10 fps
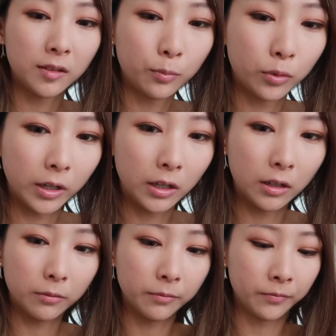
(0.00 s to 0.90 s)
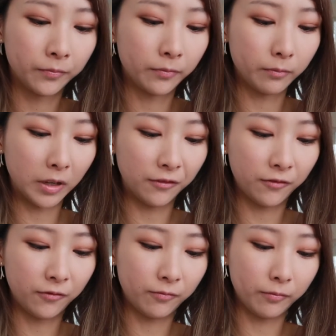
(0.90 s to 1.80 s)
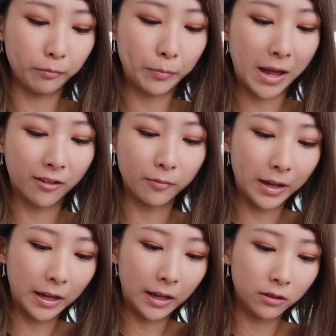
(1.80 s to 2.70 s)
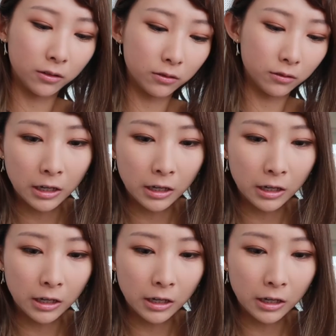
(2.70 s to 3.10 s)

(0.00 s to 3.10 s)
spray my back of my hand